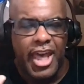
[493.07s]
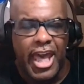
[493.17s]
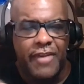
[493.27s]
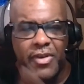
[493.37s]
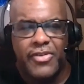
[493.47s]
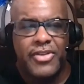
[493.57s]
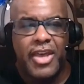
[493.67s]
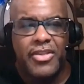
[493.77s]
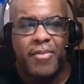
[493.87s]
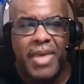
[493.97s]
Have you
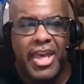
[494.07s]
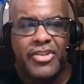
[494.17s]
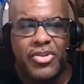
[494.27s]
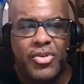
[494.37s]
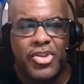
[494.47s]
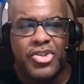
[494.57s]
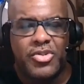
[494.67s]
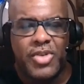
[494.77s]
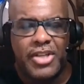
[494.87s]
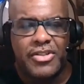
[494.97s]
seen The Meg 2, The
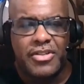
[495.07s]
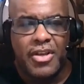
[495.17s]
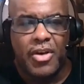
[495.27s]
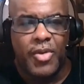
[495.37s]
Trench?